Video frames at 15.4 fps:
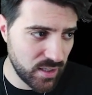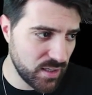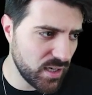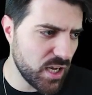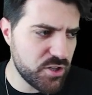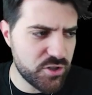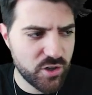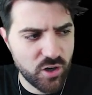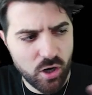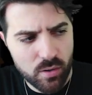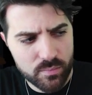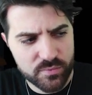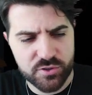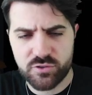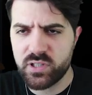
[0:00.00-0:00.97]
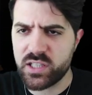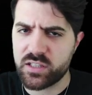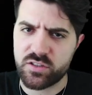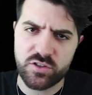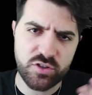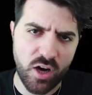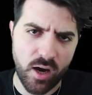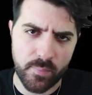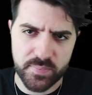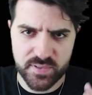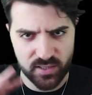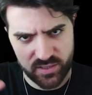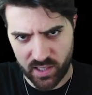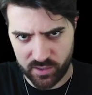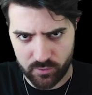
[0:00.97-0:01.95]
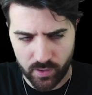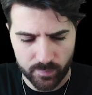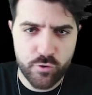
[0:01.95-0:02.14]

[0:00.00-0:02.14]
nature, home, streets, shops, etc.